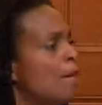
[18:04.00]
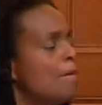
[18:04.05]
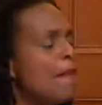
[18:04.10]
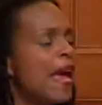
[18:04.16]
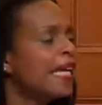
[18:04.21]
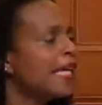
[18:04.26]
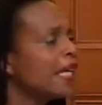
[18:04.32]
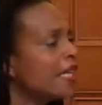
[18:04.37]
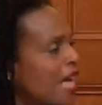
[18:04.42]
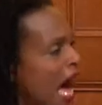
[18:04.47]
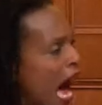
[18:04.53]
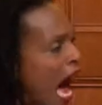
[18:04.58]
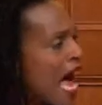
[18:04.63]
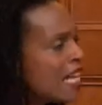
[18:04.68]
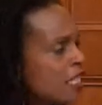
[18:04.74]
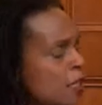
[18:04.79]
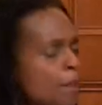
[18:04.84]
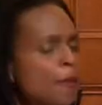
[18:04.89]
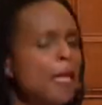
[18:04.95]
making
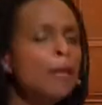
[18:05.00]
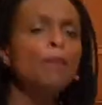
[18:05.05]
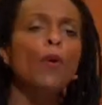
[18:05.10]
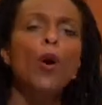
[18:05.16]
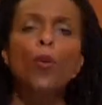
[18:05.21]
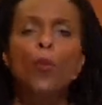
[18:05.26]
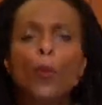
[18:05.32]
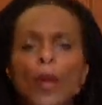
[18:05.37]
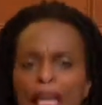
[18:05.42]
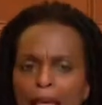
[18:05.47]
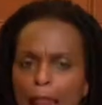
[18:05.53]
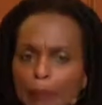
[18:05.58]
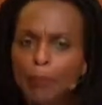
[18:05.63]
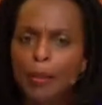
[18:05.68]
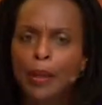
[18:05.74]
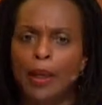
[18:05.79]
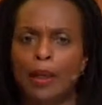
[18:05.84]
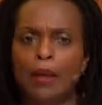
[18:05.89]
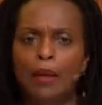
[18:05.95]
God's people
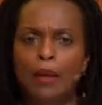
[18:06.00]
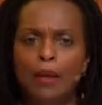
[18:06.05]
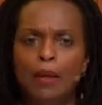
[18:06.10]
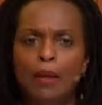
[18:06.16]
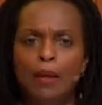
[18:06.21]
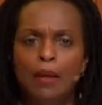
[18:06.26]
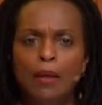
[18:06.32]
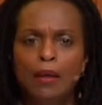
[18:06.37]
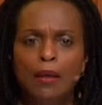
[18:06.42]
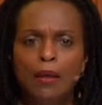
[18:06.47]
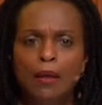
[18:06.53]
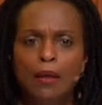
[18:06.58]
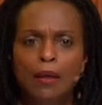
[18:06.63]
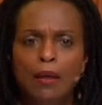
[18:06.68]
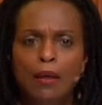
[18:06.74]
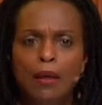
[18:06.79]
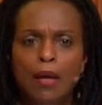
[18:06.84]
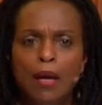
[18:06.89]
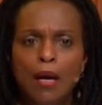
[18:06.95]
weep.
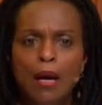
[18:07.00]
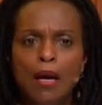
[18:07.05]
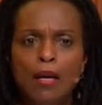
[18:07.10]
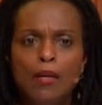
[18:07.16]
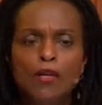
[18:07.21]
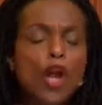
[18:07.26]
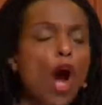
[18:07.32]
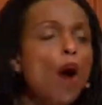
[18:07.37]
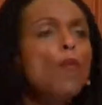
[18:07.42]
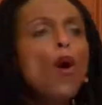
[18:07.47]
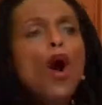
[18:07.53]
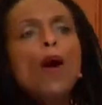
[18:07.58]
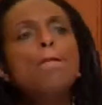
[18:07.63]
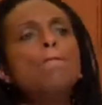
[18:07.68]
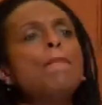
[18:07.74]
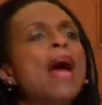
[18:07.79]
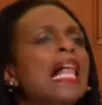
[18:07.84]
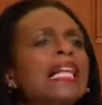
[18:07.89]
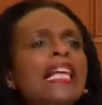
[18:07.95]
No
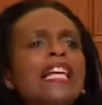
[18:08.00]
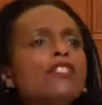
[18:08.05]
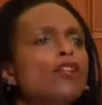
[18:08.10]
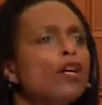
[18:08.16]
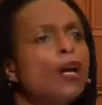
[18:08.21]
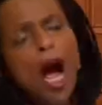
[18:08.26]
more bellies